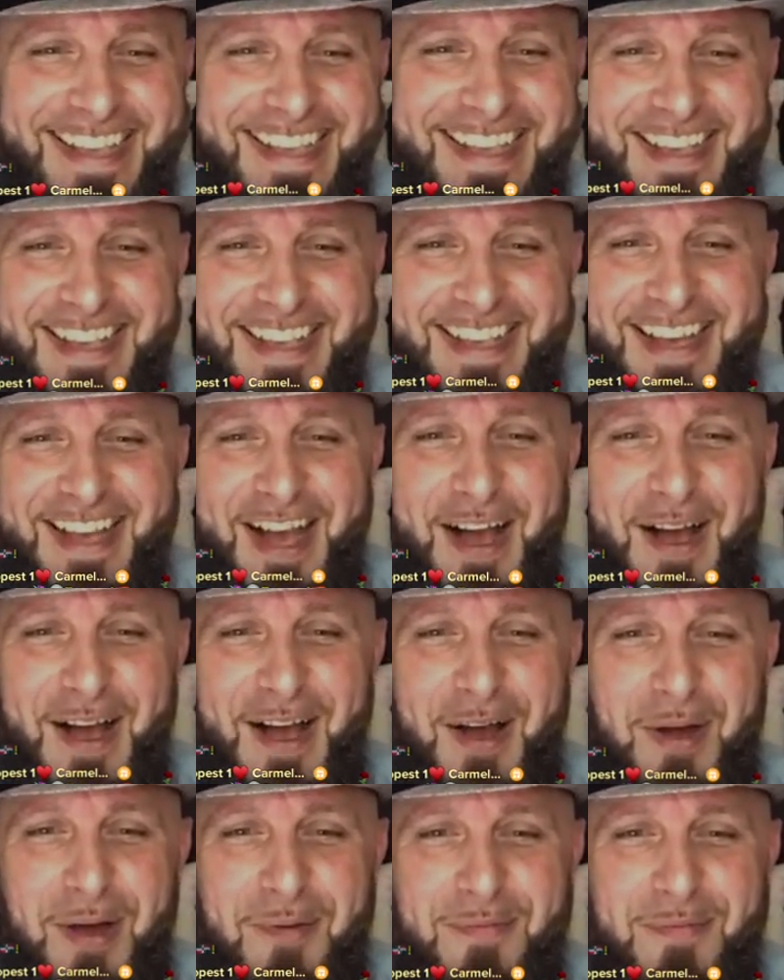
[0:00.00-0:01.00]

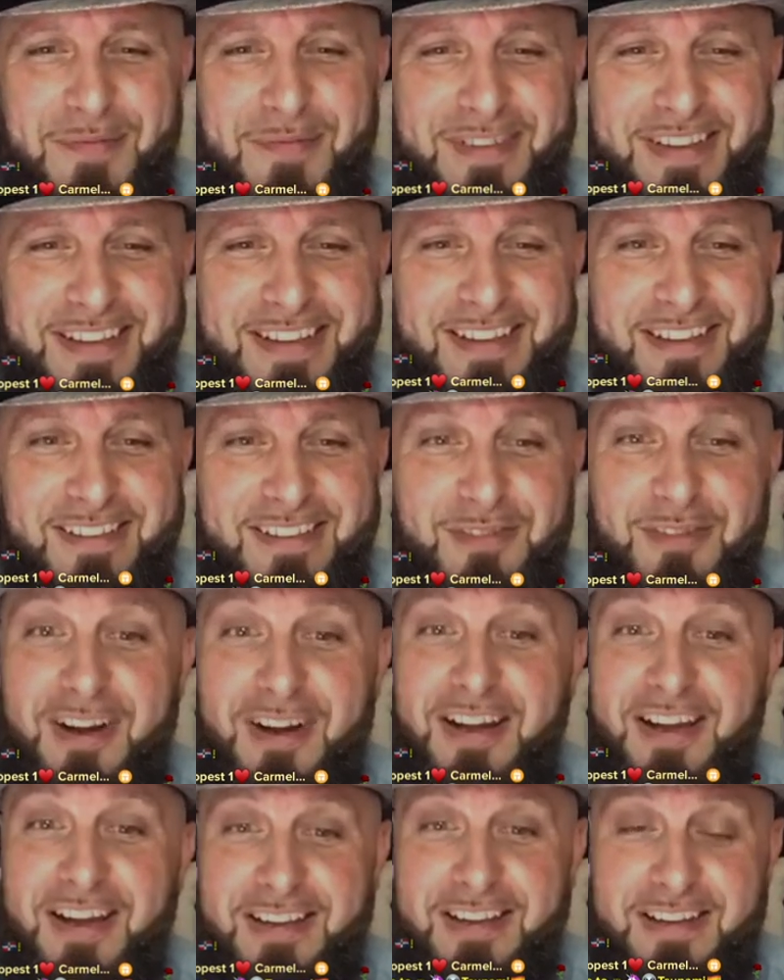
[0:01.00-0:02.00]
um,
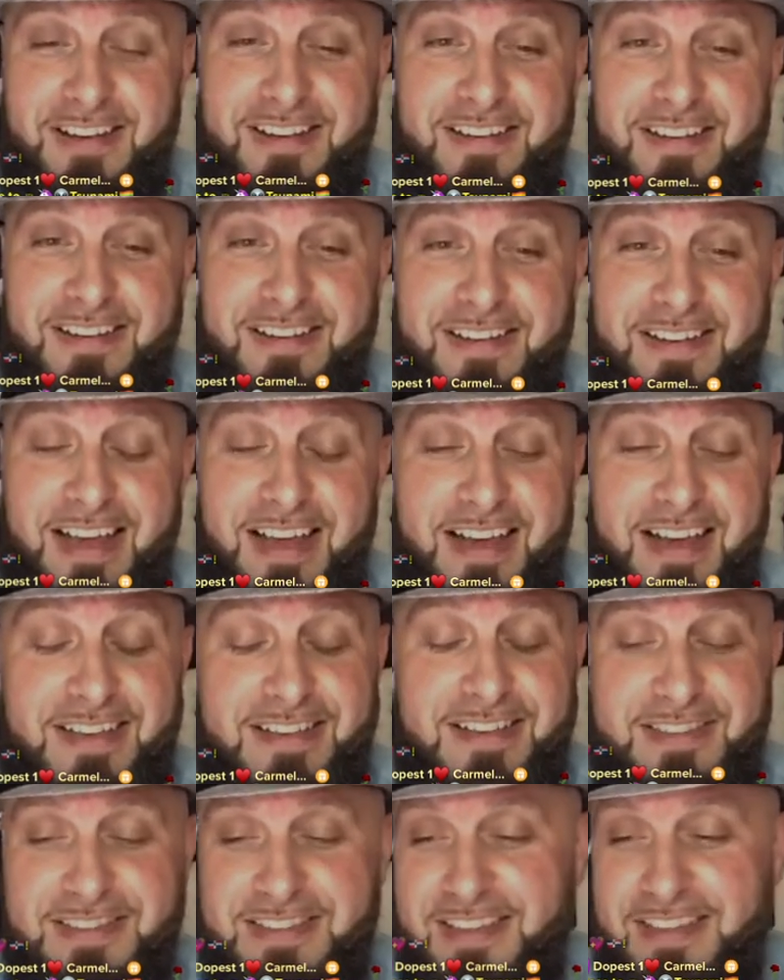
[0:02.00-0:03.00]
right, yeah,
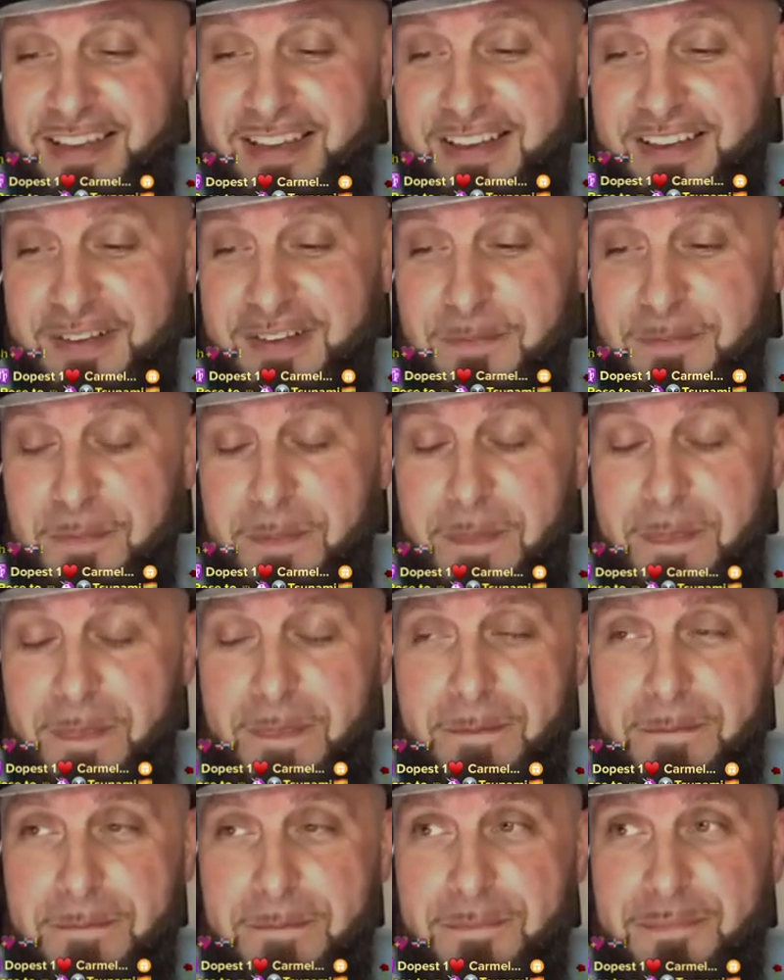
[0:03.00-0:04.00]
because
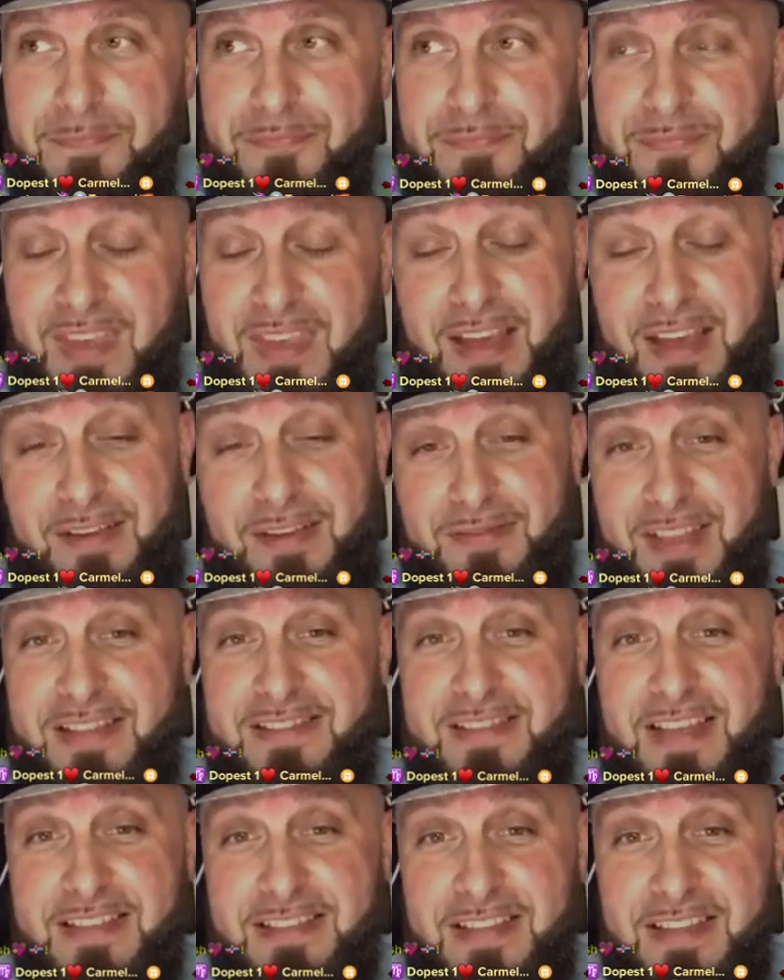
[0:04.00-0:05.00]
yeah,
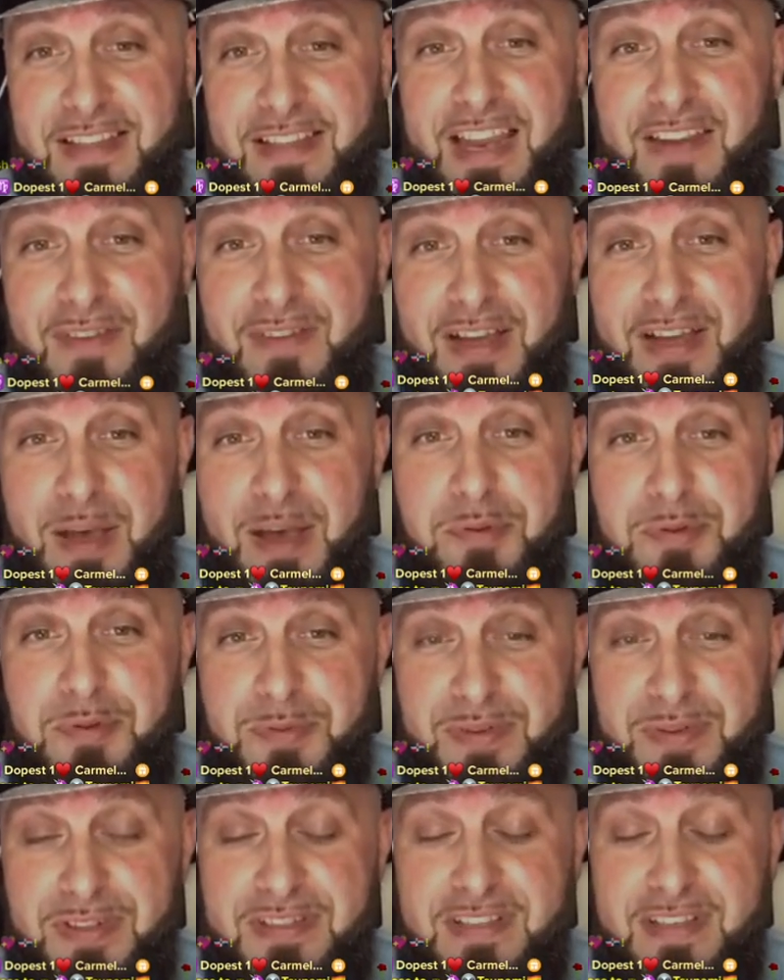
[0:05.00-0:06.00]
that's a lot of
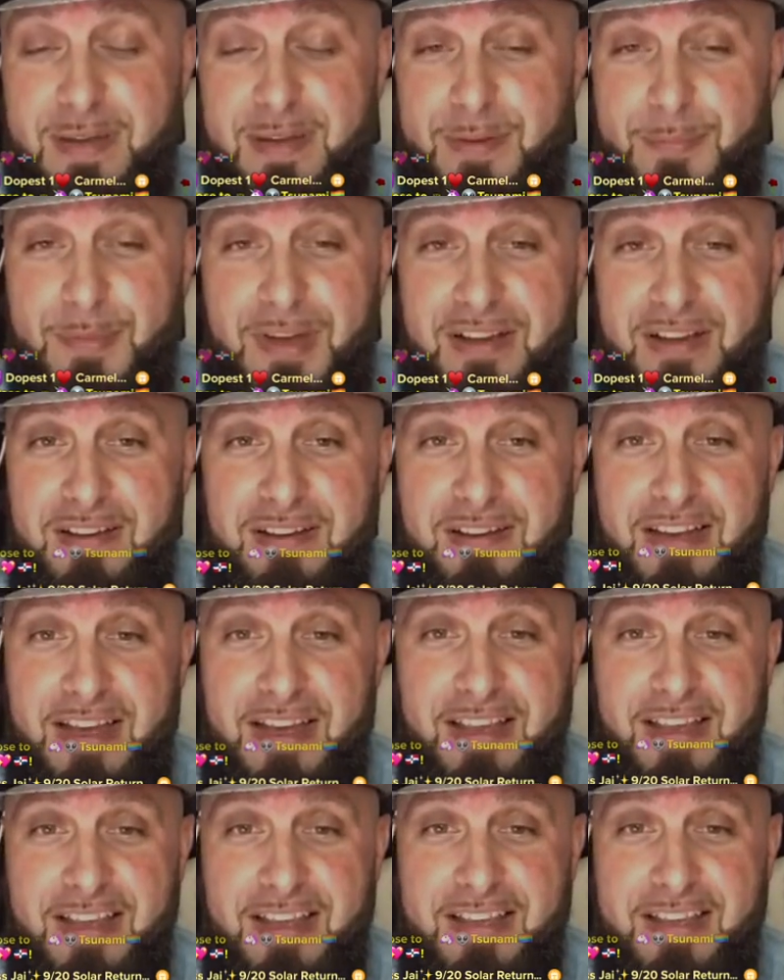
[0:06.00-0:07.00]
accomplishments. I'm not gonna lie,
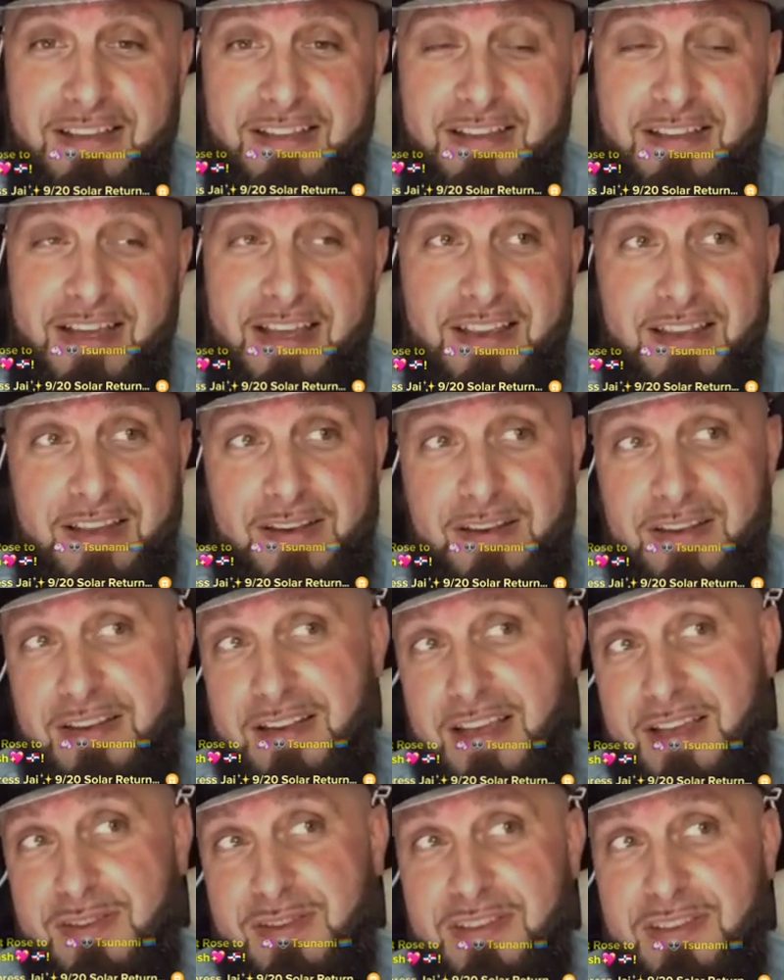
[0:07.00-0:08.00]
like and then like
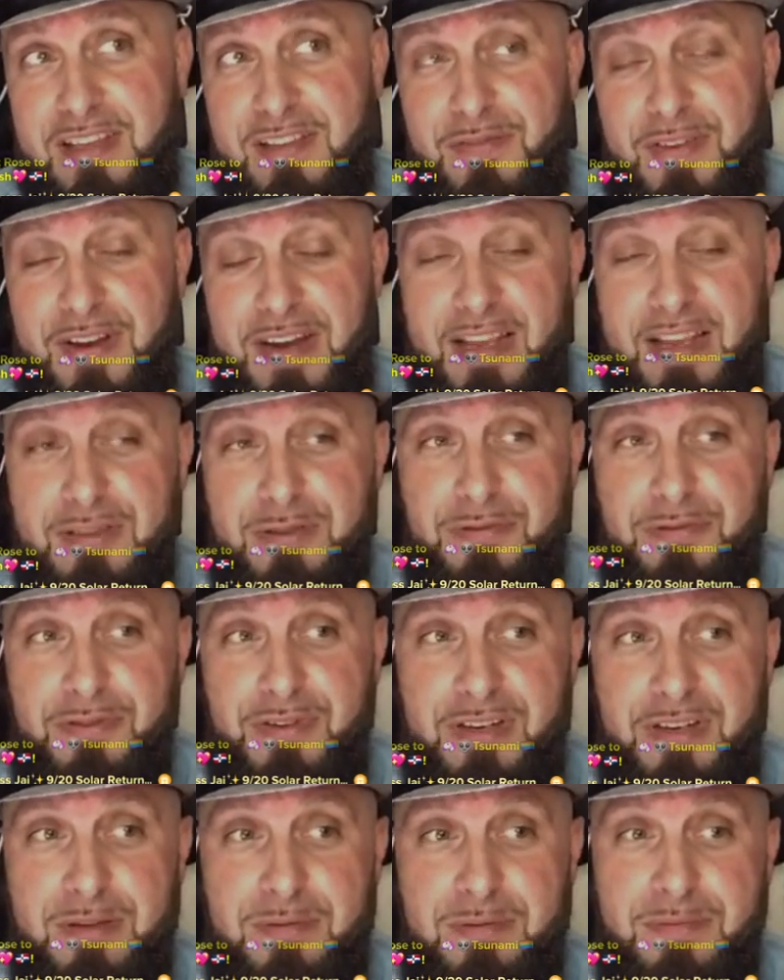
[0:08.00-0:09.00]
you said, the financial
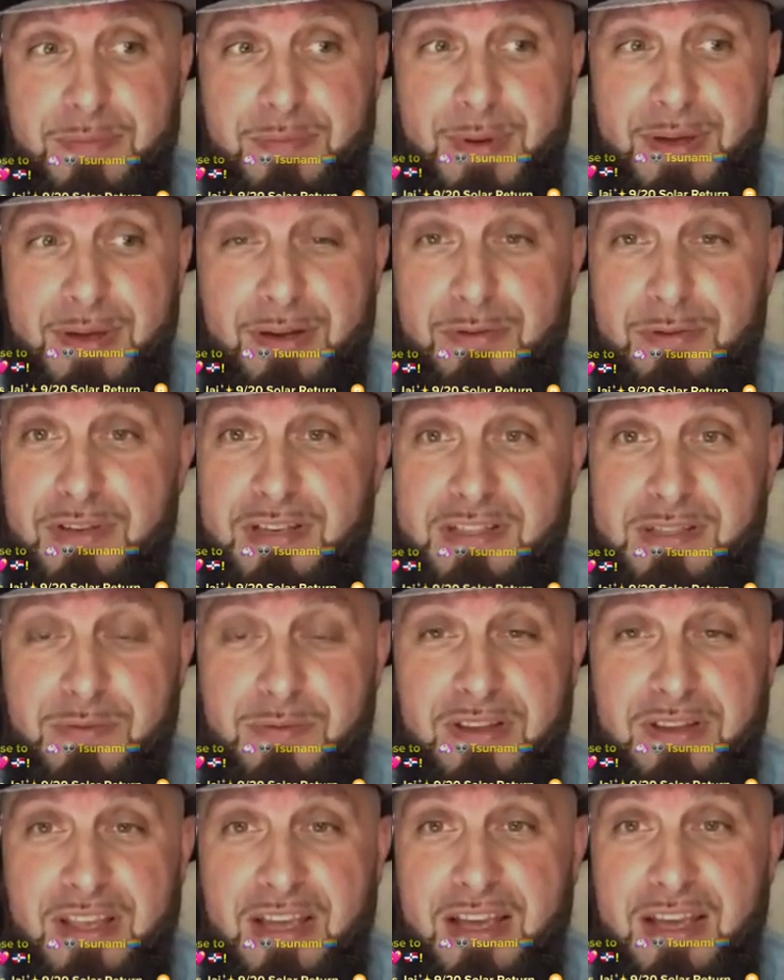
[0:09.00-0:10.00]
freedom. I mean, who doesn't want
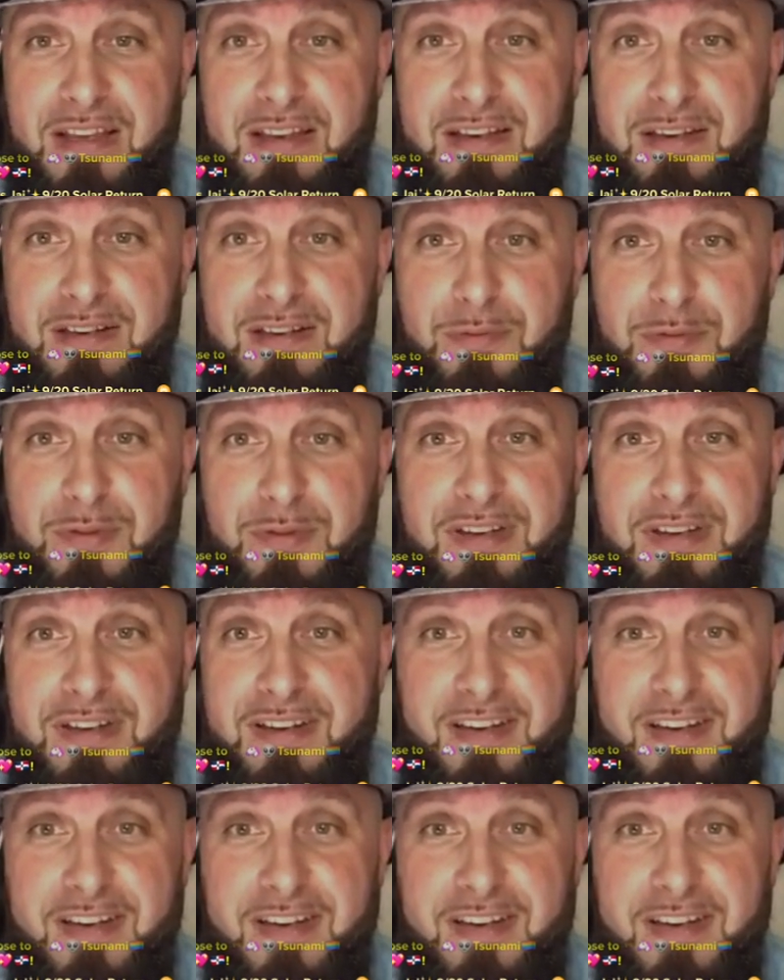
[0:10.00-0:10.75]
that? What I